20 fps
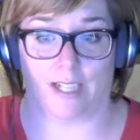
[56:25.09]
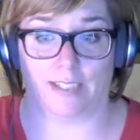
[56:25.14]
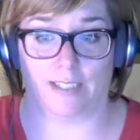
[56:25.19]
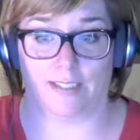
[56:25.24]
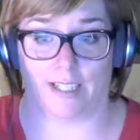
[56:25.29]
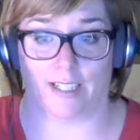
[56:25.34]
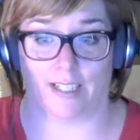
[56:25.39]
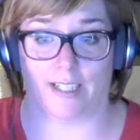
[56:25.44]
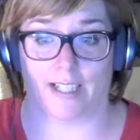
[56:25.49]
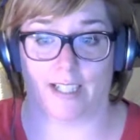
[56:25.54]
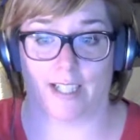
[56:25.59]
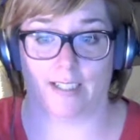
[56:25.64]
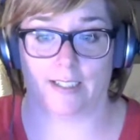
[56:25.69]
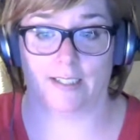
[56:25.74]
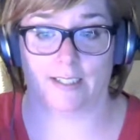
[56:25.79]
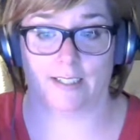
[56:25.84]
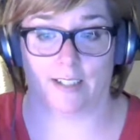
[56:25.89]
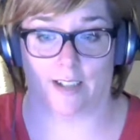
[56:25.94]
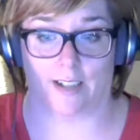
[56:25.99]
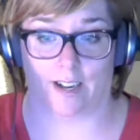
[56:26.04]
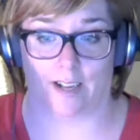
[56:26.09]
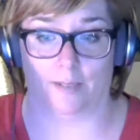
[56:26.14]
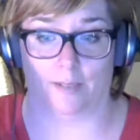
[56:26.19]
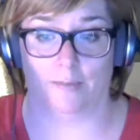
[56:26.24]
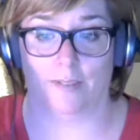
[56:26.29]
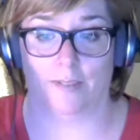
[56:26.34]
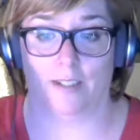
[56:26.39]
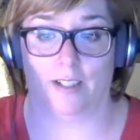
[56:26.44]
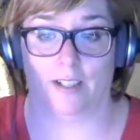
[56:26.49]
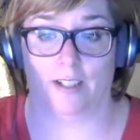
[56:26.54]
Dedicate the time.
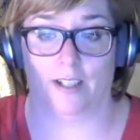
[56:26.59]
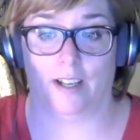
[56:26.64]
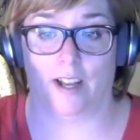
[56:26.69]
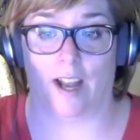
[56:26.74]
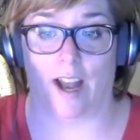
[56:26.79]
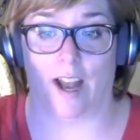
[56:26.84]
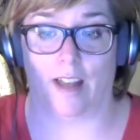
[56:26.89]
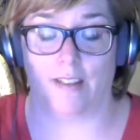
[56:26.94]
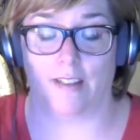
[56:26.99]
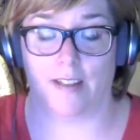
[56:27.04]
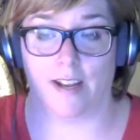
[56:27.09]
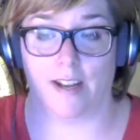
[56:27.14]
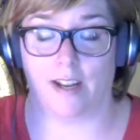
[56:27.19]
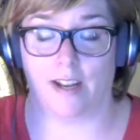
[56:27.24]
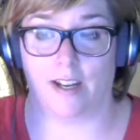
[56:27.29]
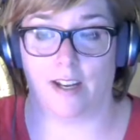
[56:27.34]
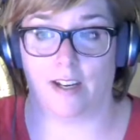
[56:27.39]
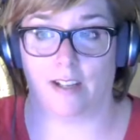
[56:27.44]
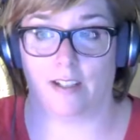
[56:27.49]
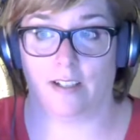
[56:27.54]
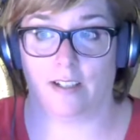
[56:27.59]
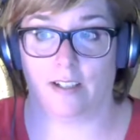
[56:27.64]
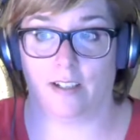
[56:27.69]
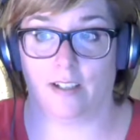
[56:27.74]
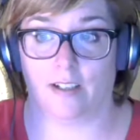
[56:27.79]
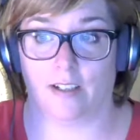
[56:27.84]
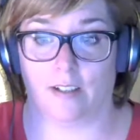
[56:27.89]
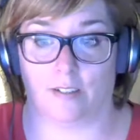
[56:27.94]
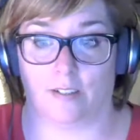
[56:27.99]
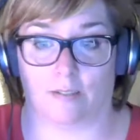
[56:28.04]
And then
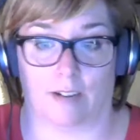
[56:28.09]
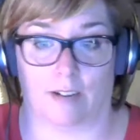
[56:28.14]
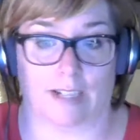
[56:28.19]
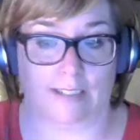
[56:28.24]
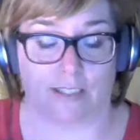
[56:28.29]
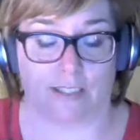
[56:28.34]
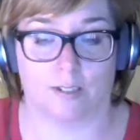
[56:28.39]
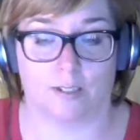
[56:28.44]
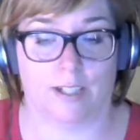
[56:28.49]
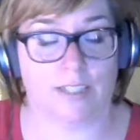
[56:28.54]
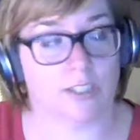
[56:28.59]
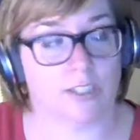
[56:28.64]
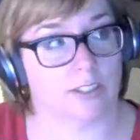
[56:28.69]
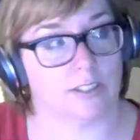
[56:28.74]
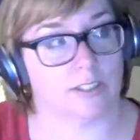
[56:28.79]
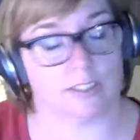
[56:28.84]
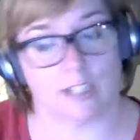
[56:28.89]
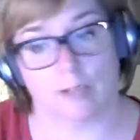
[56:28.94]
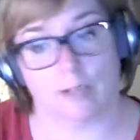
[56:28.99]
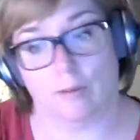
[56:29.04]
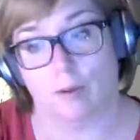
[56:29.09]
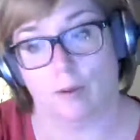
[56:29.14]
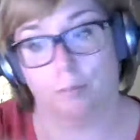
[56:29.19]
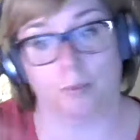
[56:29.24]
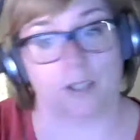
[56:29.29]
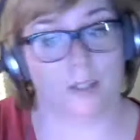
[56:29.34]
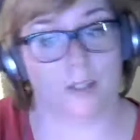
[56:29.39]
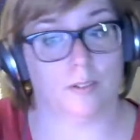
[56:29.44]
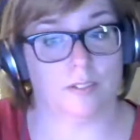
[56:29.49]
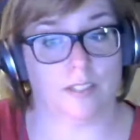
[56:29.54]
write the questions. Come up with
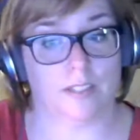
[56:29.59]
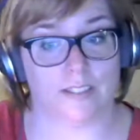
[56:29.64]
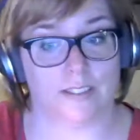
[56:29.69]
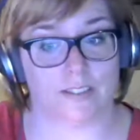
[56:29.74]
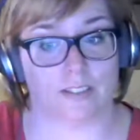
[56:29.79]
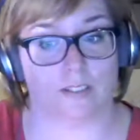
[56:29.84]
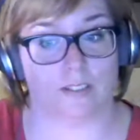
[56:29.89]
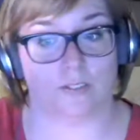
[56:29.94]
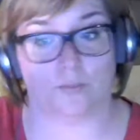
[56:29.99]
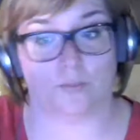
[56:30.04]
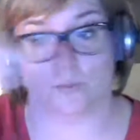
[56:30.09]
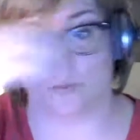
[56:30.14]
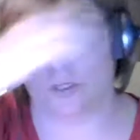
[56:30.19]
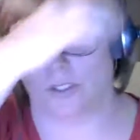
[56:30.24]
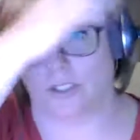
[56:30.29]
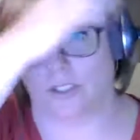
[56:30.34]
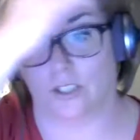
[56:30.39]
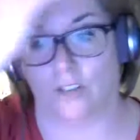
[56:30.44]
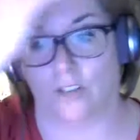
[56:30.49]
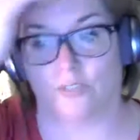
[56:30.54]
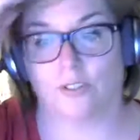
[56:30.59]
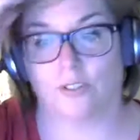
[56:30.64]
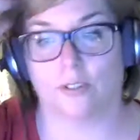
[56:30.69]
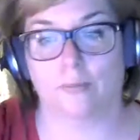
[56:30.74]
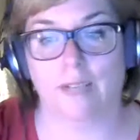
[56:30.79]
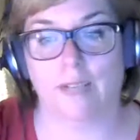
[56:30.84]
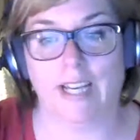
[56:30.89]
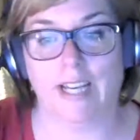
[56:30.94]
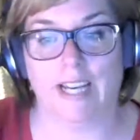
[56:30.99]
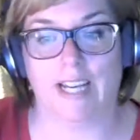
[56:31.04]
a list of, so for
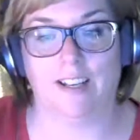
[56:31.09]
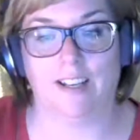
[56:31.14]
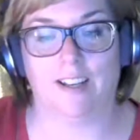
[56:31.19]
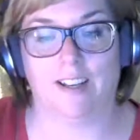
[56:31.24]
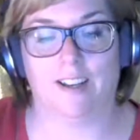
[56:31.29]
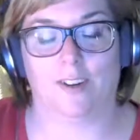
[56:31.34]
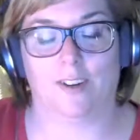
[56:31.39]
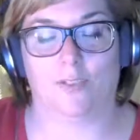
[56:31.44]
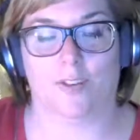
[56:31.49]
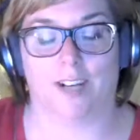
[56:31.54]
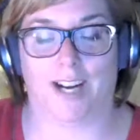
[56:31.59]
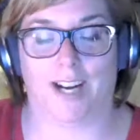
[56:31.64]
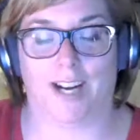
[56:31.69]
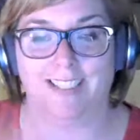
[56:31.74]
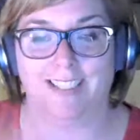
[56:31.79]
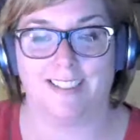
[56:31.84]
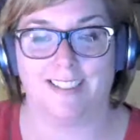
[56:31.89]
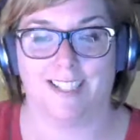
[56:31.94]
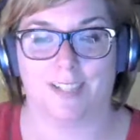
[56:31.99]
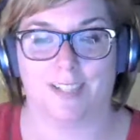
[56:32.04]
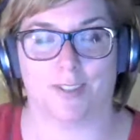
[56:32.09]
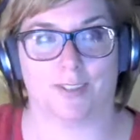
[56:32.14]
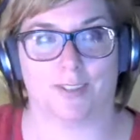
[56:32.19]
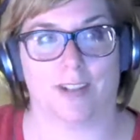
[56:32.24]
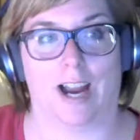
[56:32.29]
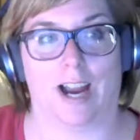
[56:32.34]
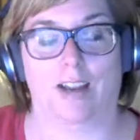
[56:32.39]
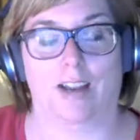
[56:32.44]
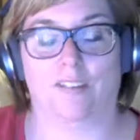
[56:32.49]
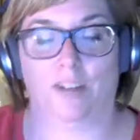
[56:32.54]
me, what I did was
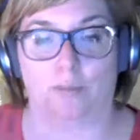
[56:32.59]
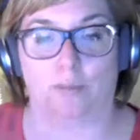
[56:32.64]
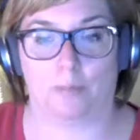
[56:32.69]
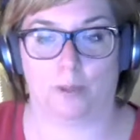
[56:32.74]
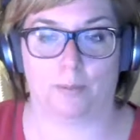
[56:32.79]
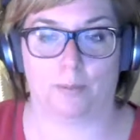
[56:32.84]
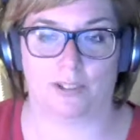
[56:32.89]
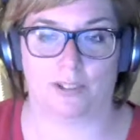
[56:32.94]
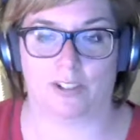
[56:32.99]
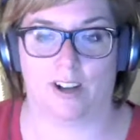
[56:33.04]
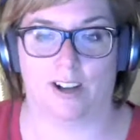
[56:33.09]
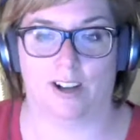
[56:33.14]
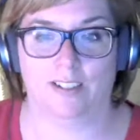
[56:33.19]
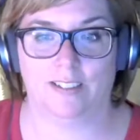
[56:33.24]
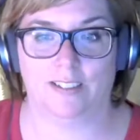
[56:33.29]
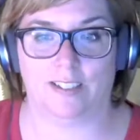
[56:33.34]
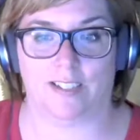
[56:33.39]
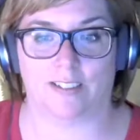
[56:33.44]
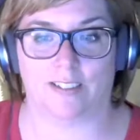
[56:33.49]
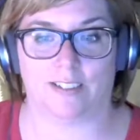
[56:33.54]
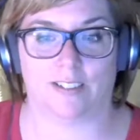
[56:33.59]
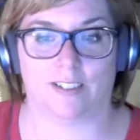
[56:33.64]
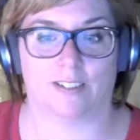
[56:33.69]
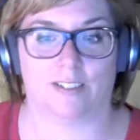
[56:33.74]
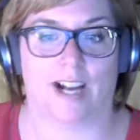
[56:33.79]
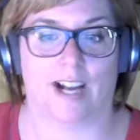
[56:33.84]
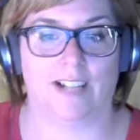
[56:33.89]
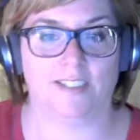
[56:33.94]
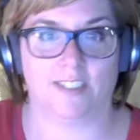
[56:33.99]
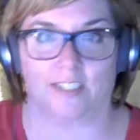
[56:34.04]
I repurposed content. So
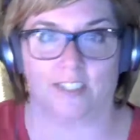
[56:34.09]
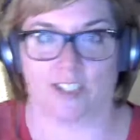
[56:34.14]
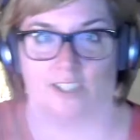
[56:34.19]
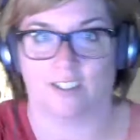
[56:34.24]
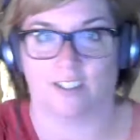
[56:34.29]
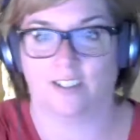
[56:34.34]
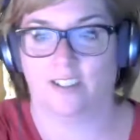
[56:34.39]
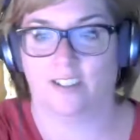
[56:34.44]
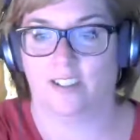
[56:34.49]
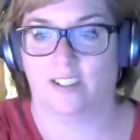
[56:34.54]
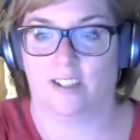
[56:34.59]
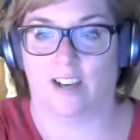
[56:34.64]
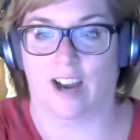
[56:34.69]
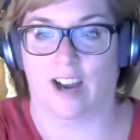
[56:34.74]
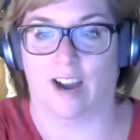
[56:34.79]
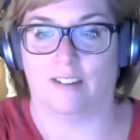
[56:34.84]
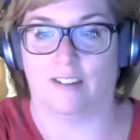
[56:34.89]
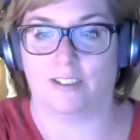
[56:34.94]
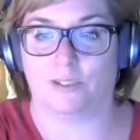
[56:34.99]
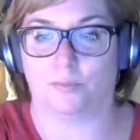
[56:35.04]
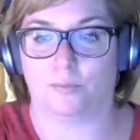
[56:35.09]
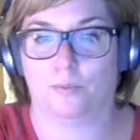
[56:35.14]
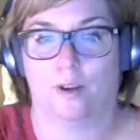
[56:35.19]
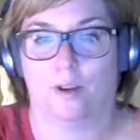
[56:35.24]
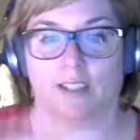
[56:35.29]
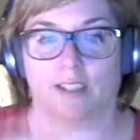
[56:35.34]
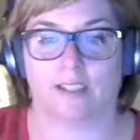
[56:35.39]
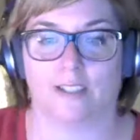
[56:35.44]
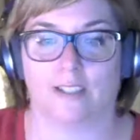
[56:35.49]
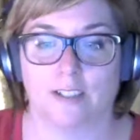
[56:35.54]
last year, I was
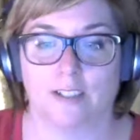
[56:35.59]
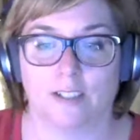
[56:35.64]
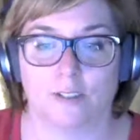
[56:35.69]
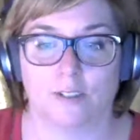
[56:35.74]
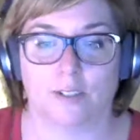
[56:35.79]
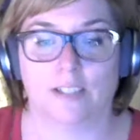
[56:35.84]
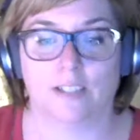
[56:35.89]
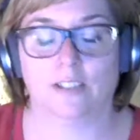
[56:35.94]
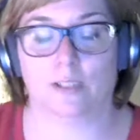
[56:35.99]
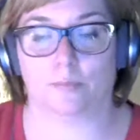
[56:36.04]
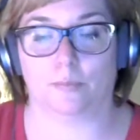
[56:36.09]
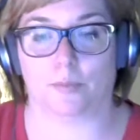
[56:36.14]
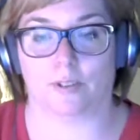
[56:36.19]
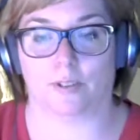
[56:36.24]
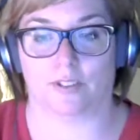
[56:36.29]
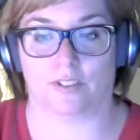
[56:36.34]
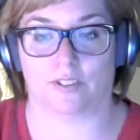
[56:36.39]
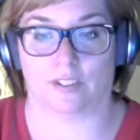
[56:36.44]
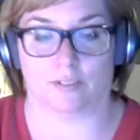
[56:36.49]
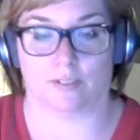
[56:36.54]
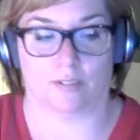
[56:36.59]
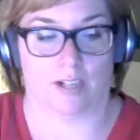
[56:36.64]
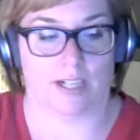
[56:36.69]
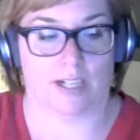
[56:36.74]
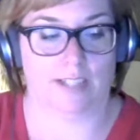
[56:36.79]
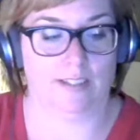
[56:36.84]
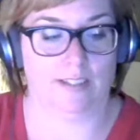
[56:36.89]
blogging like a crazy person, right?